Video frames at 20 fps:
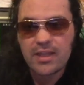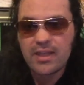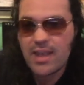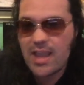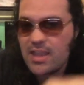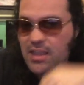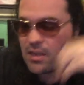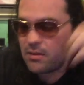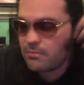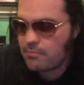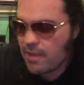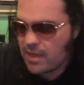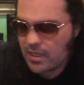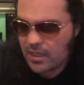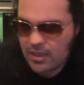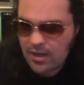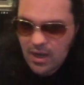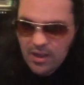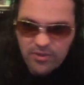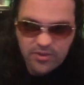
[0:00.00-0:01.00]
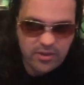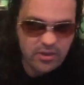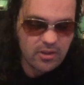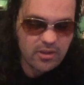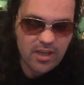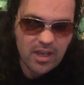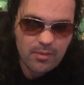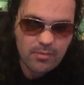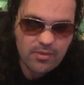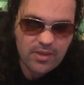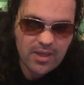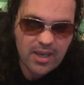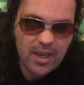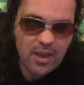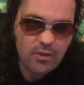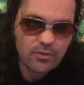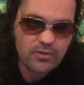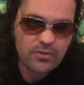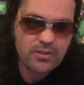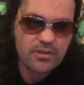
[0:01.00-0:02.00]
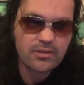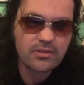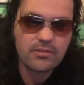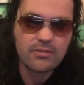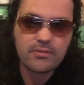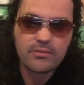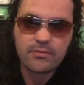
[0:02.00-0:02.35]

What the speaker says: And then Mechagodzilla comes out.